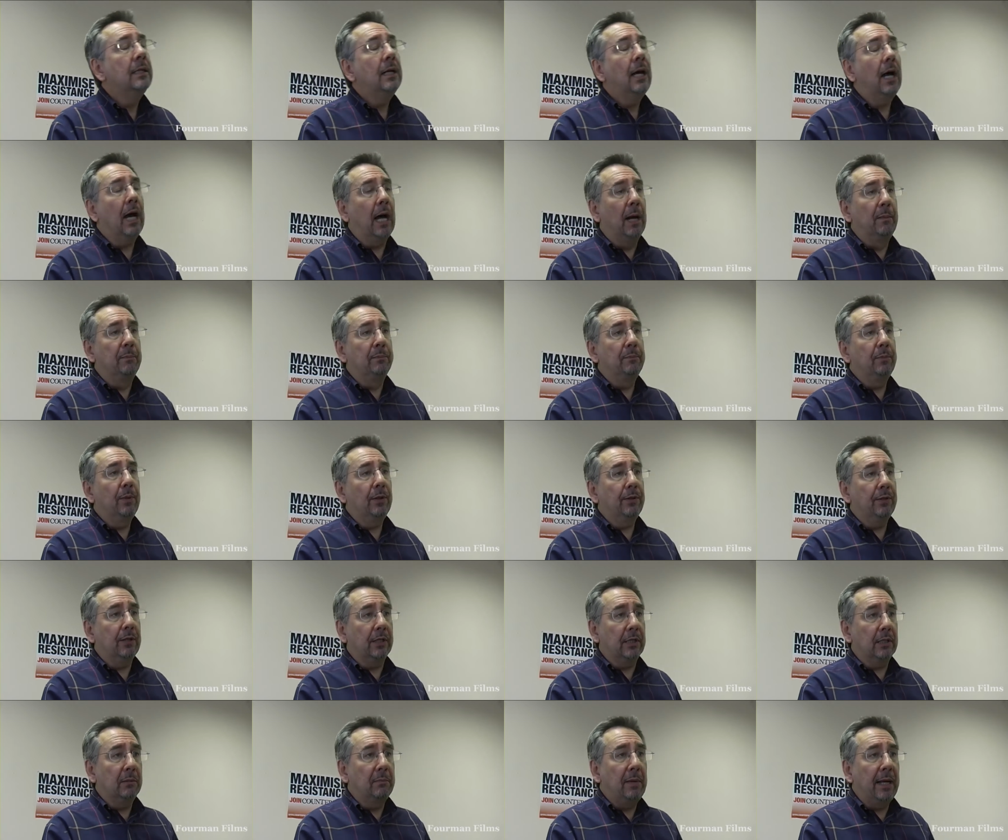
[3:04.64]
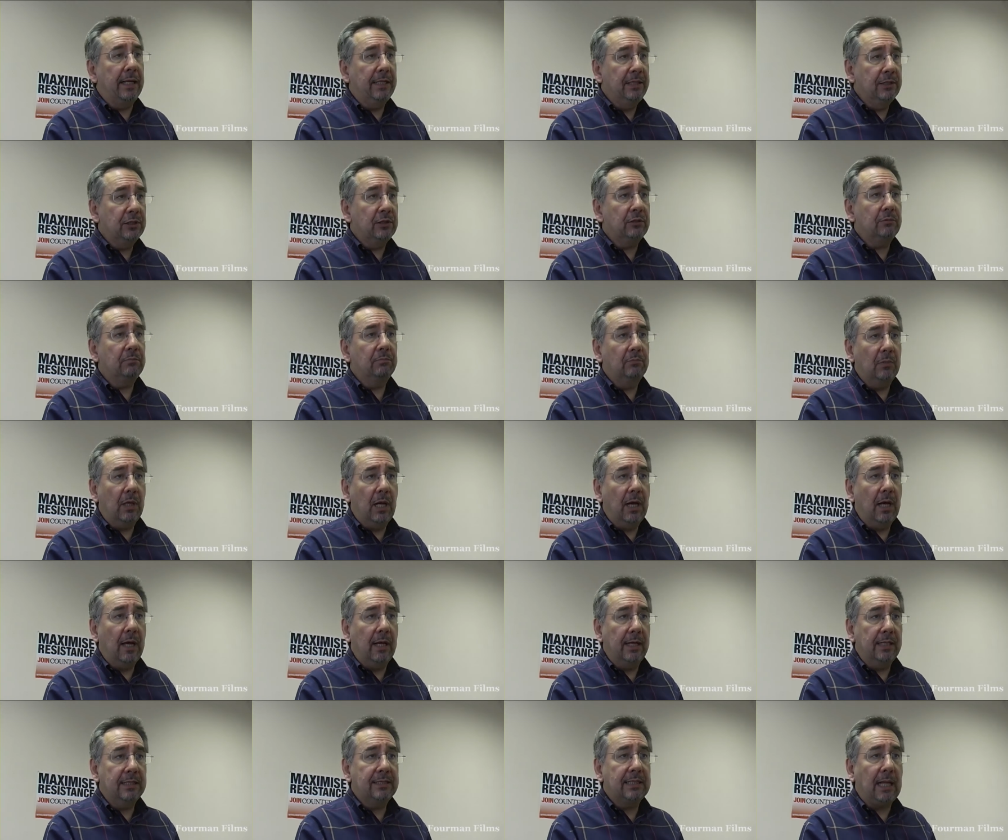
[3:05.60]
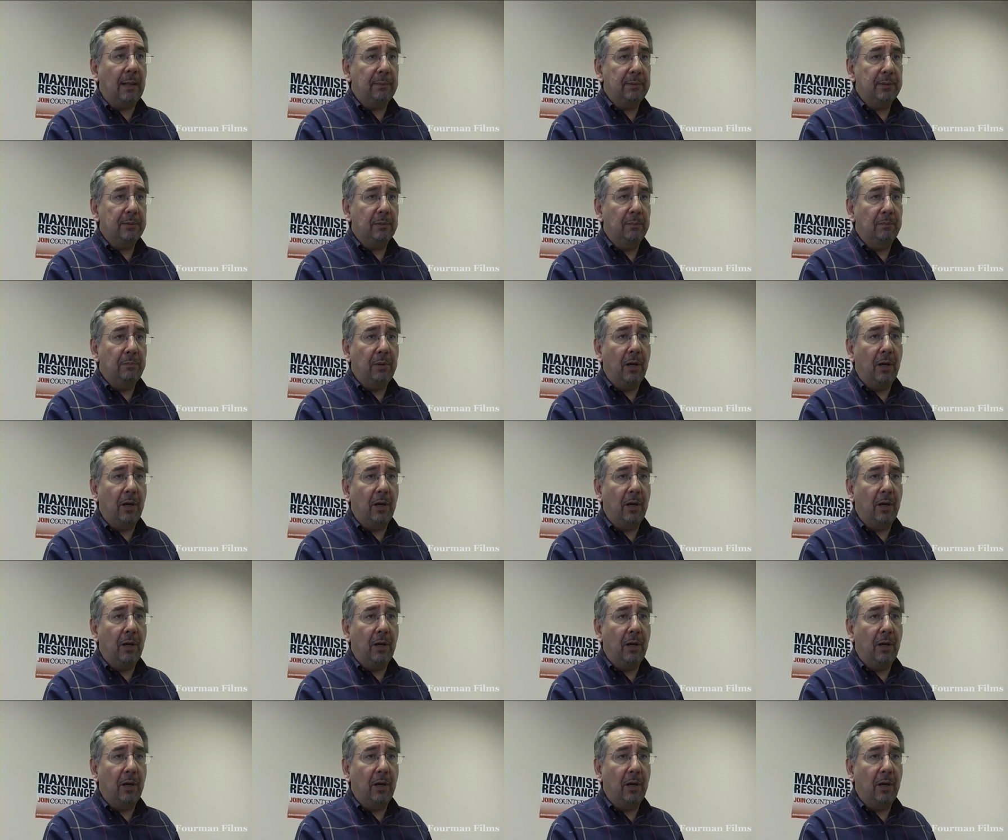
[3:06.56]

that the main establishment